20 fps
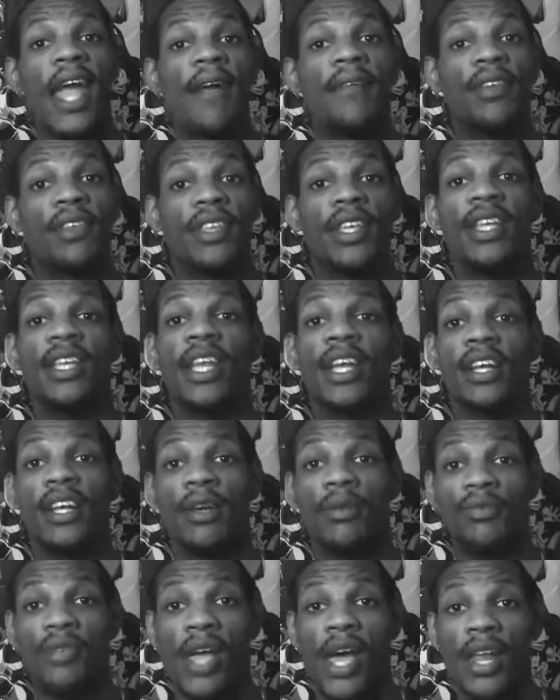Everything that
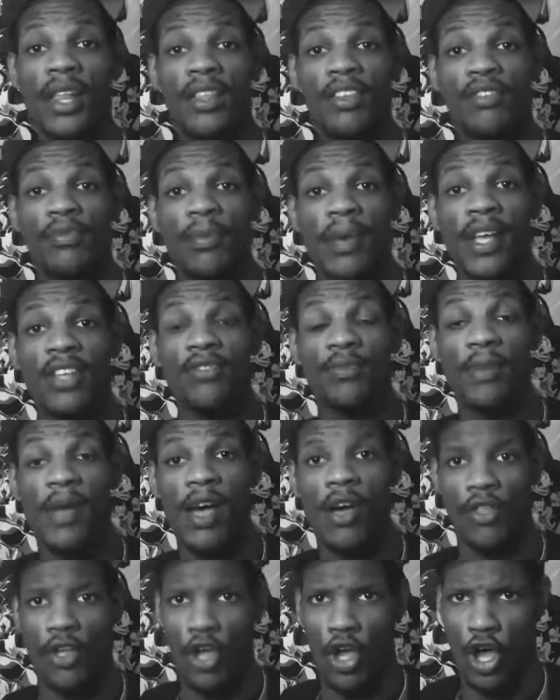comes out of this man's
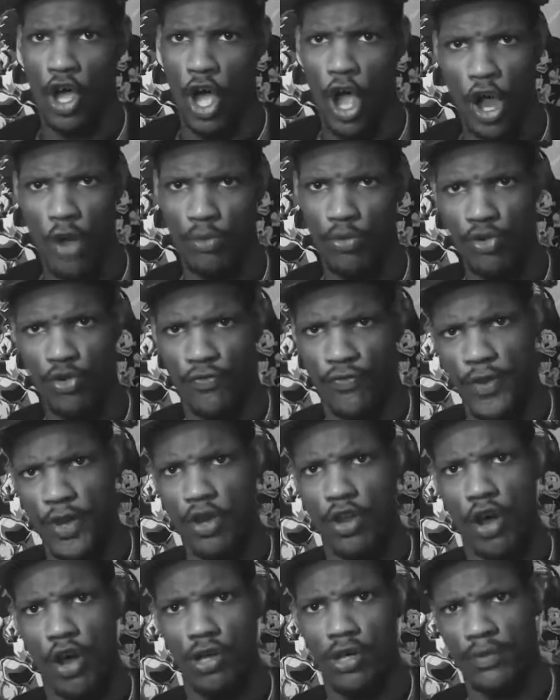mouth, I will
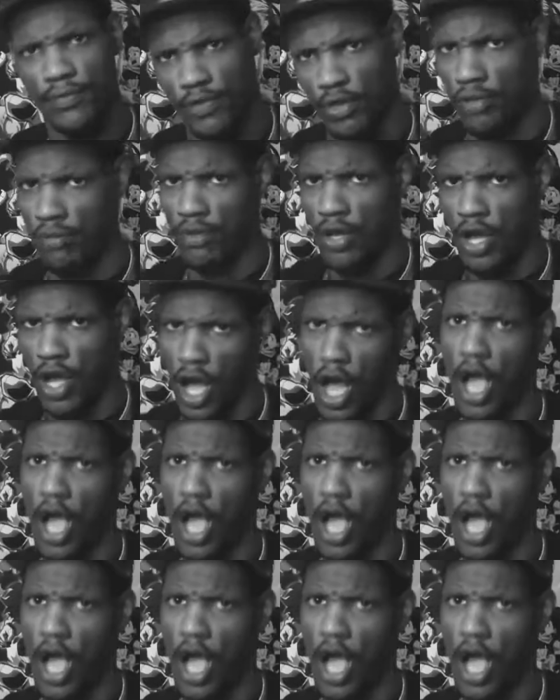defeat all of them.